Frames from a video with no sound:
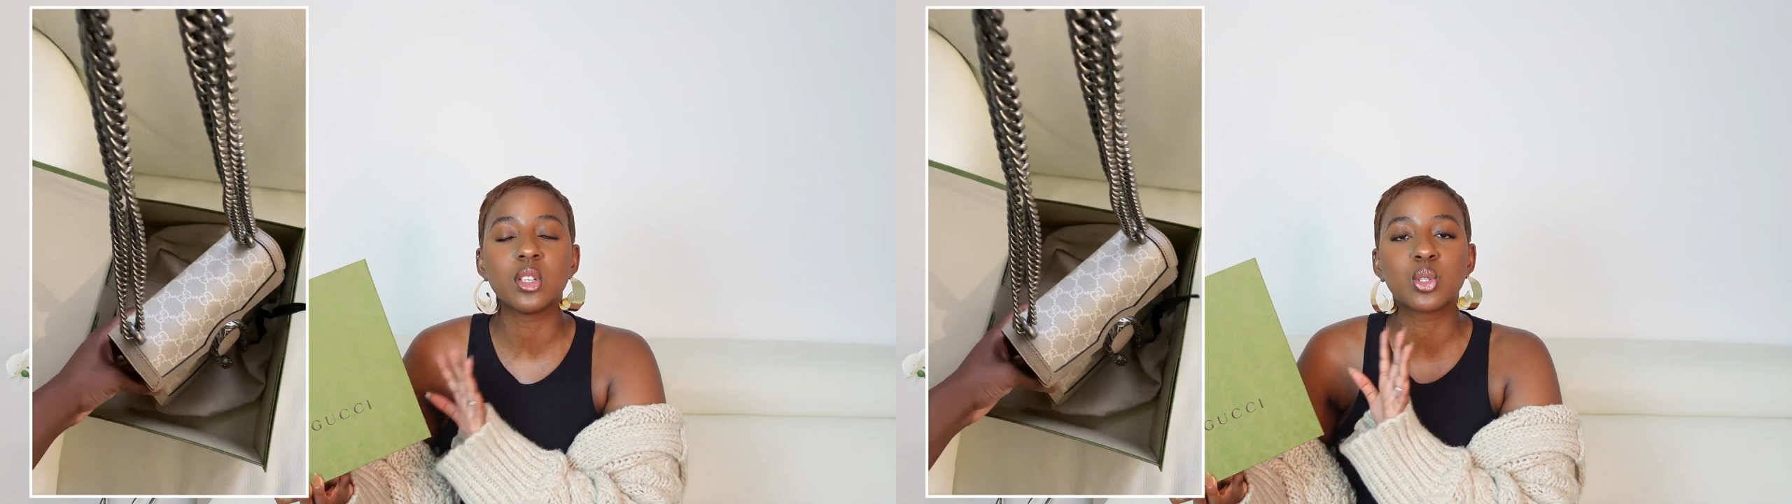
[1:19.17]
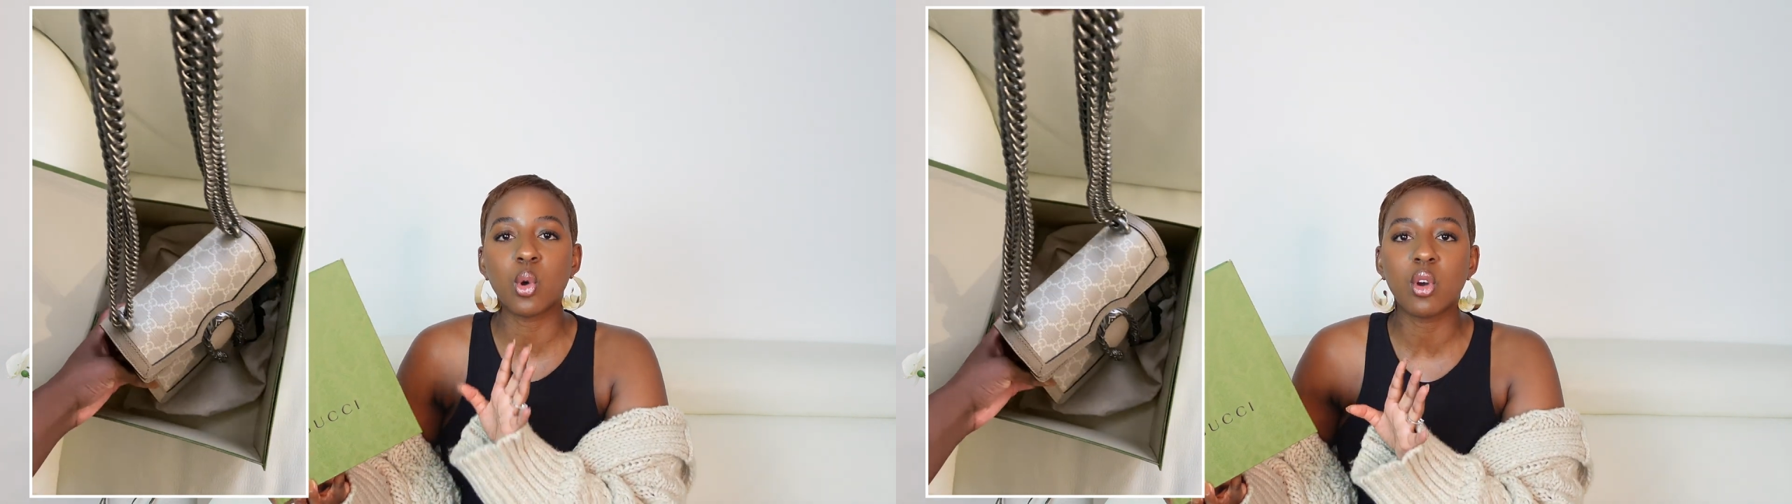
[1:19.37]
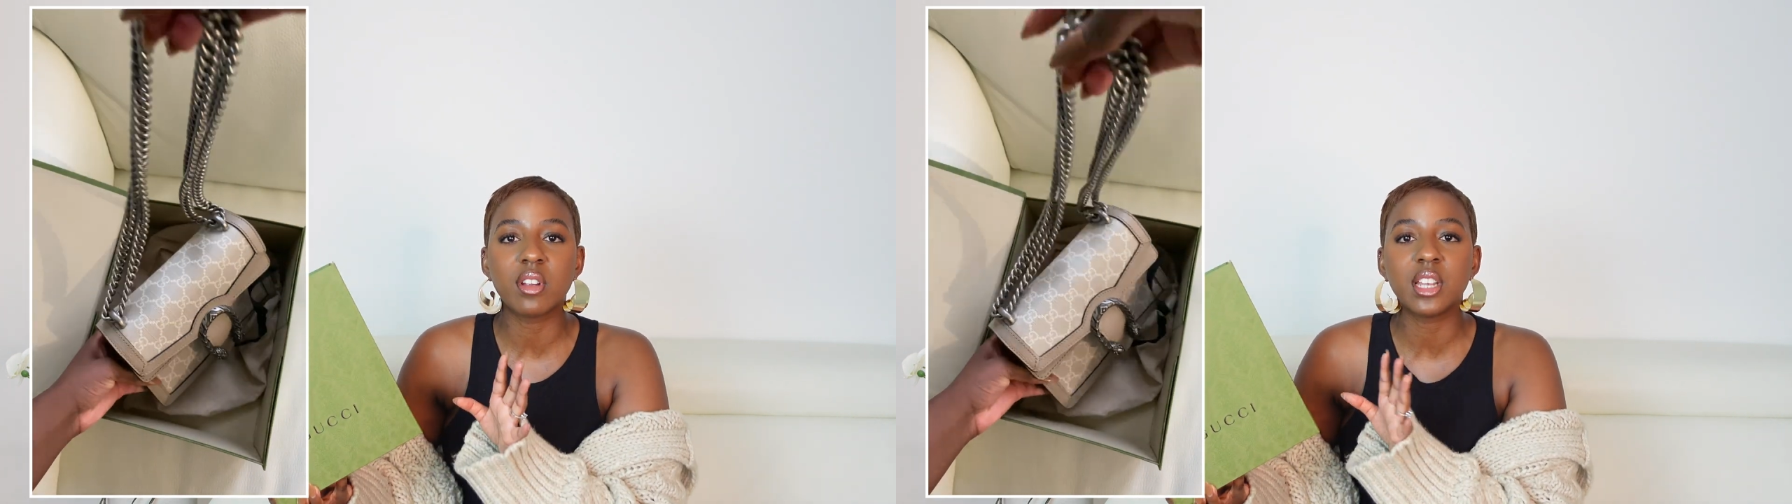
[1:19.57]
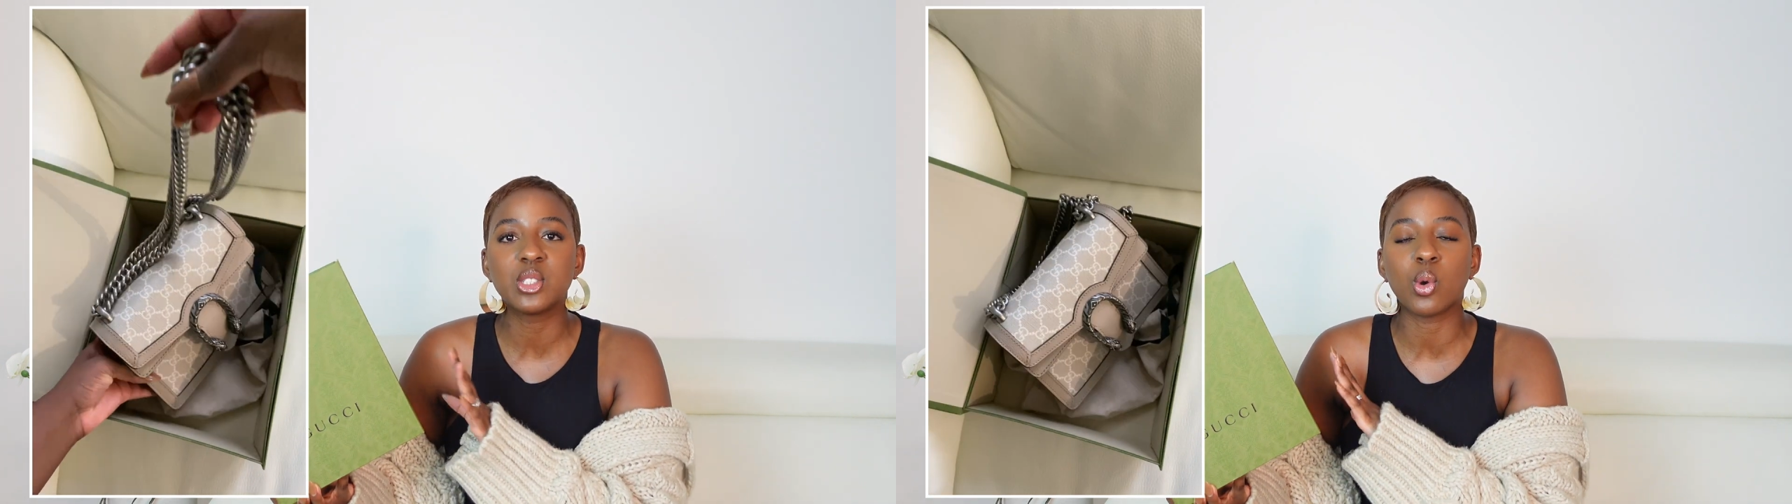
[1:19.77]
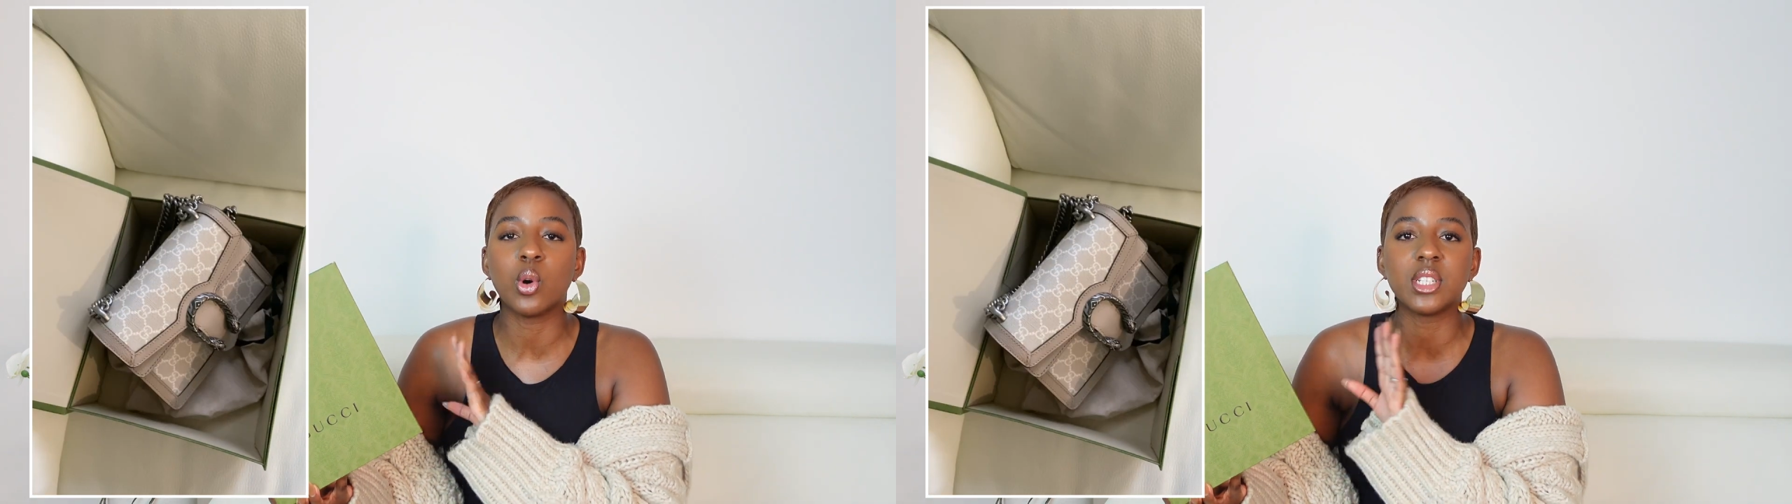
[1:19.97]

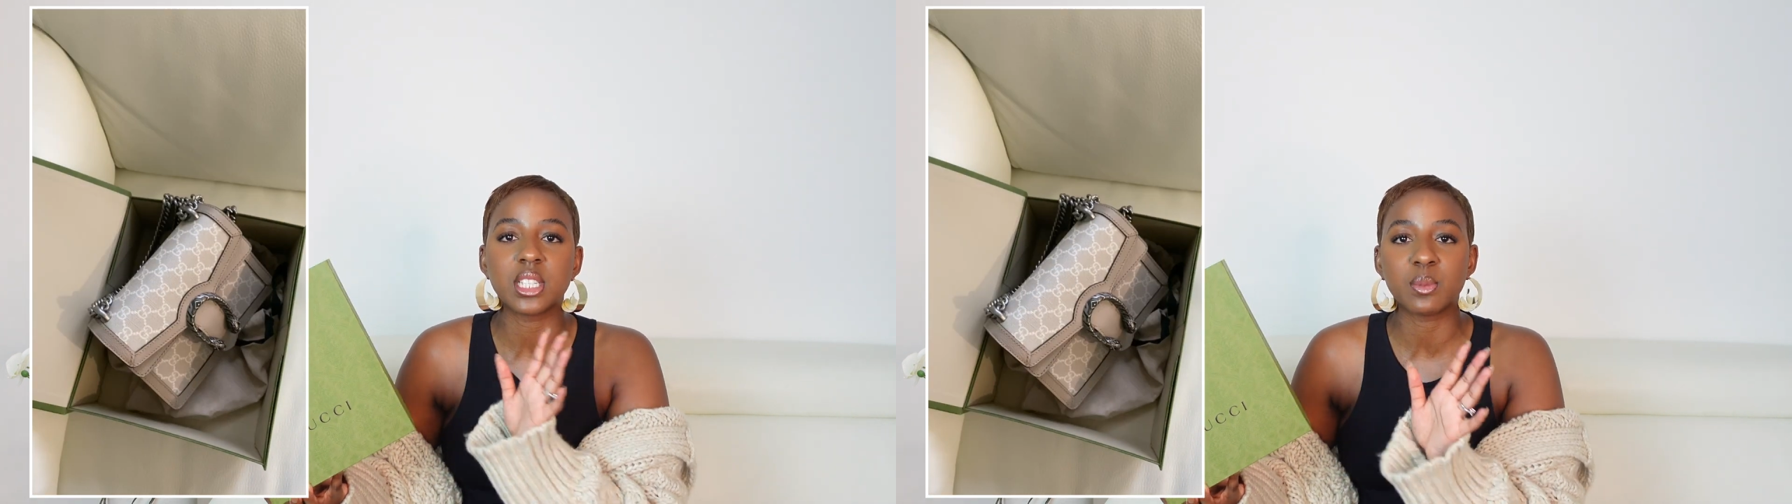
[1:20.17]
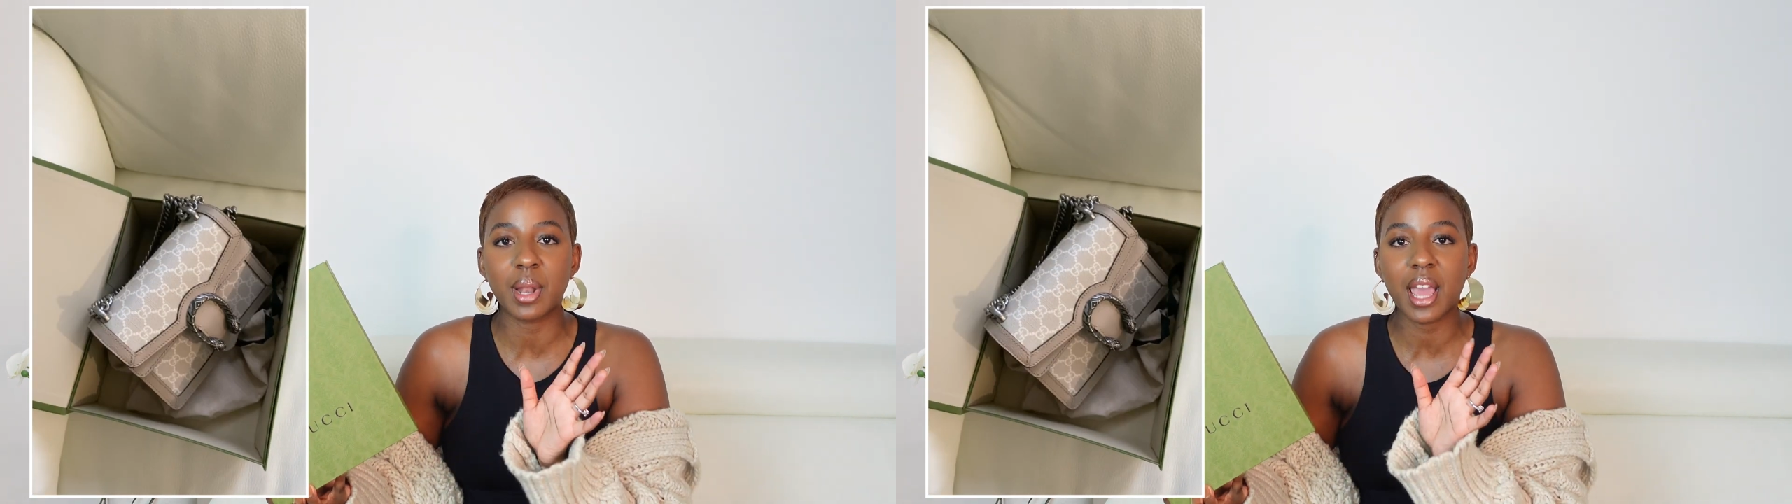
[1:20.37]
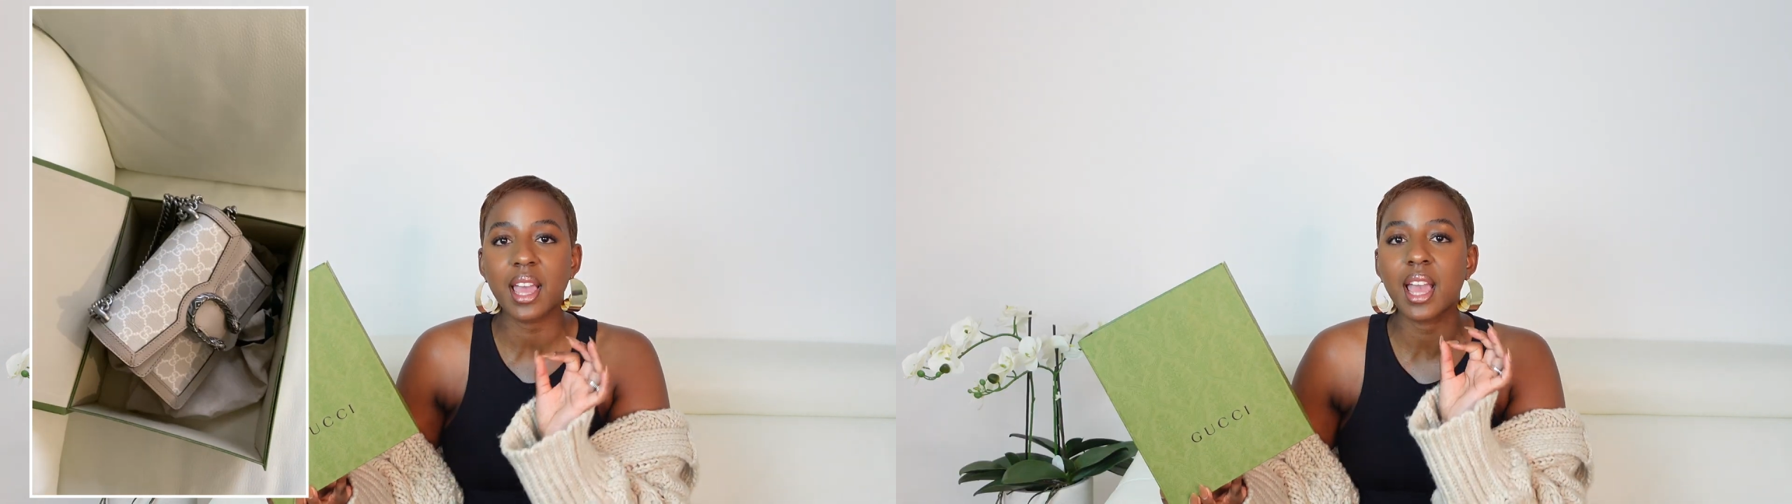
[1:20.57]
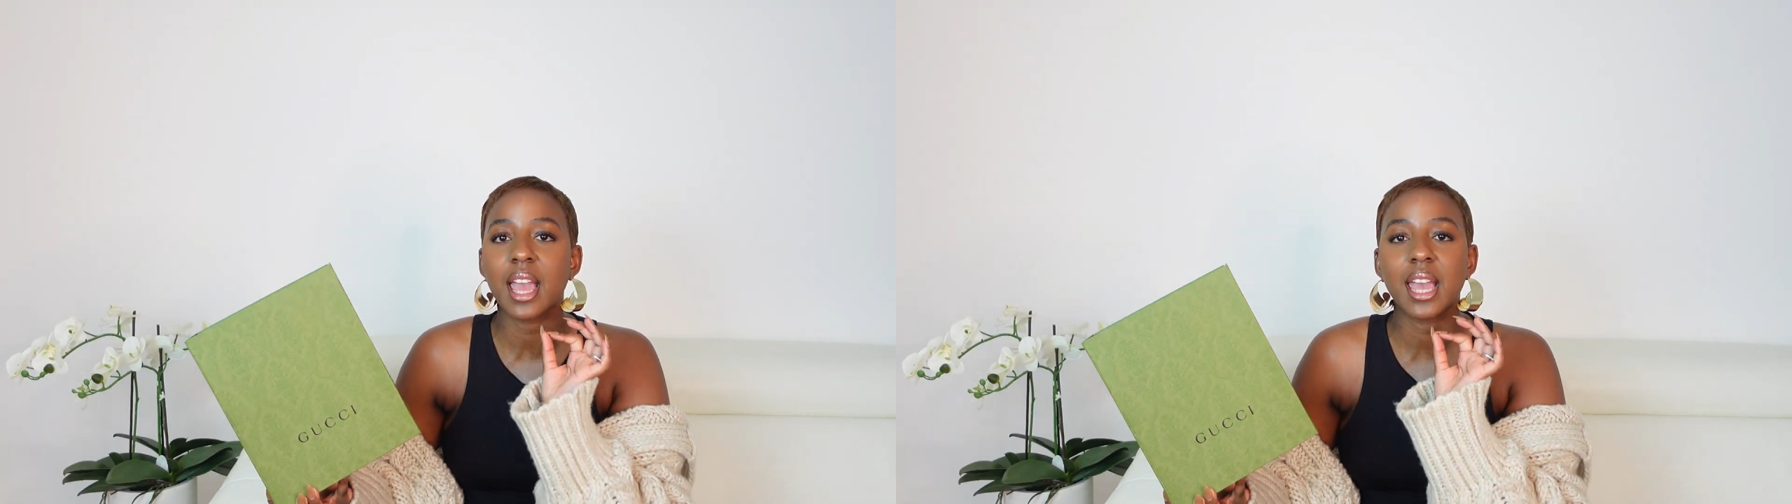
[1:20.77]
storage or display,